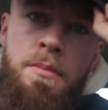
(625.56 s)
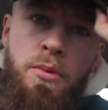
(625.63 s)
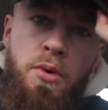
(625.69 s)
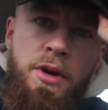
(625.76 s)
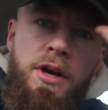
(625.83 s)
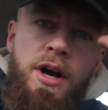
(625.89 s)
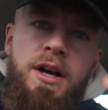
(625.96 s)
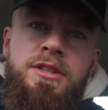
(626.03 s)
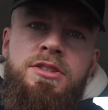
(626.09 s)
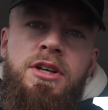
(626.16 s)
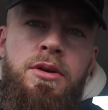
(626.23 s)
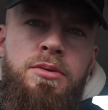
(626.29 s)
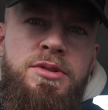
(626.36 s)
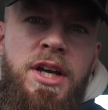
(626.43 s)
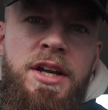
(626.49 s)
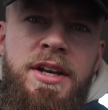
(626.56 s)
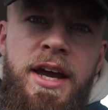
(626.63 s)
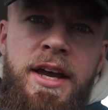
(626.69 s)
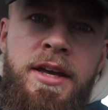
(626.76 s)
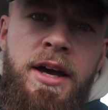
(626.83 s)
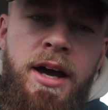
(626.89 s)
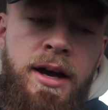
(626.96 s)
Morning guys, so
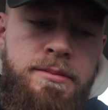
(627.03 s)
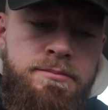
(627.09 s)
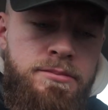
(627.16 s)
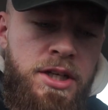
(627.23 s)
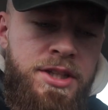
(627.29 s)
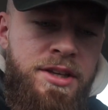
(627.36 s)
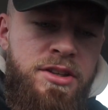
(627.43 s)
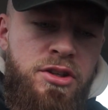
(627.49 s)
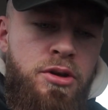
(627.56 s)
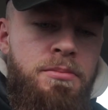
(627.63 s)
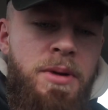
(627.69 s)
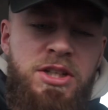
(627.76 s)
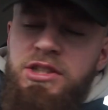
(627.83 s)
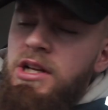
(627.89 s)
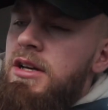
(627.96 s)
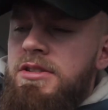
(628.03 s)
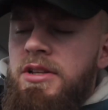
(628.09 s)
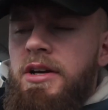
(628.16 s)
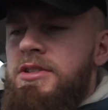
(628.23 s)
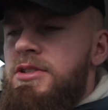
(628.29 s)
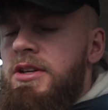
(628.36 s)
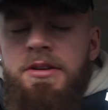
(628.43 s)
Sunday, I didn't do much last
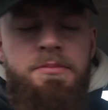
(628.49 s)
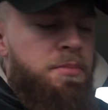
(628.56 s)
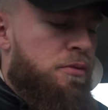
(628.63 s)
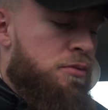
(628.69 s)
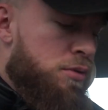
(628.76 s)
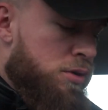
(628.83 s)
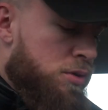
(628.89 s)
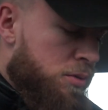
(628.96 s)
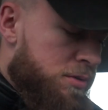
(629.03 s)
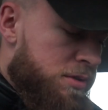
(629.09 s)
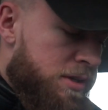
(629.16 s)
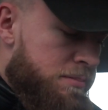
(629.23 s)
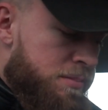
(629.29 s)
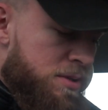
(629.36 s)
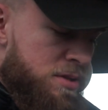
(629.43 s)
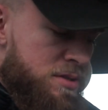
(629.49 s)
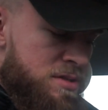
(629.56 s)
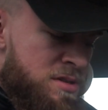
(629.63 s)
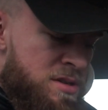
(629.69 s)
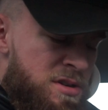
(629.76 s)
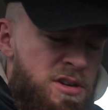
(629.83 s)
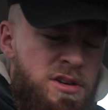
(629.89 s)
night, so I didn't bother recording it
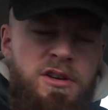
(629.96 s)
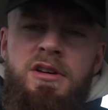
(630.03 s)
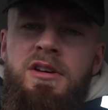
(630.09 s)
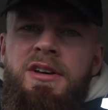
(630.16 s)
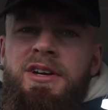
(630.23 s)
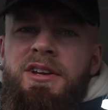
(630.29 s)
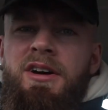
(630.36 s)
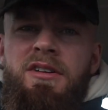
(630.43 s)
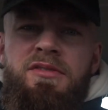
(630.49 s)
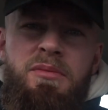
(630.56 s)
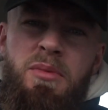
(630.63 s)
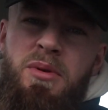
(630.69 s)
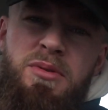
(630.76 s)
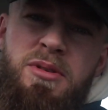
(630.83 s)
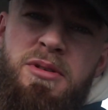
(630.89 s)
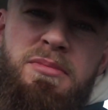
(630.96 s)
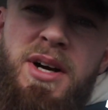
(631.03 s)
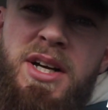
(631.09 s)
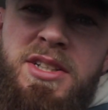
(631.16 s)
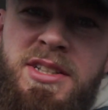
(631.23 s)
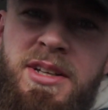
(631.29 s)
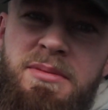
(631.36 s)
because, you know, if I'm not doing
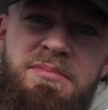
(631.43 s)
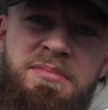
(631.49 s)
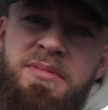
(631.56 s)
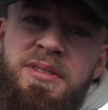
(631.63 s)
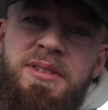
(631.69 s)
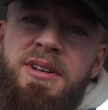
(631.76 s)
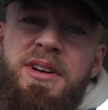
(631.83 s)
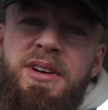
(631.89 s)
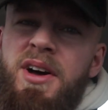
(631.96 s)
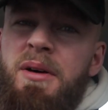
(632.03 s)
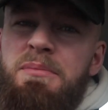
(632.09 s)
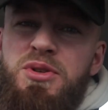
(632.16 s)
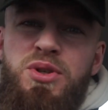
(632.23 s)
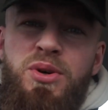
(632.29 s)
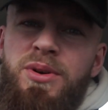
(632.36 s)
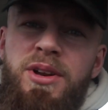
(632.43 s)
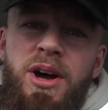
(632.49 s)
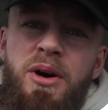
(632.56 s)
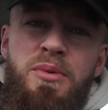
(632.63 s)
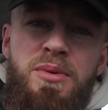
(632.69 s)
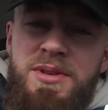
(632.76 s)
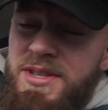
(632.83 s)
much, then I'm sure
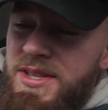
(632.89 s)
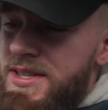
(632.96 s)
no one wants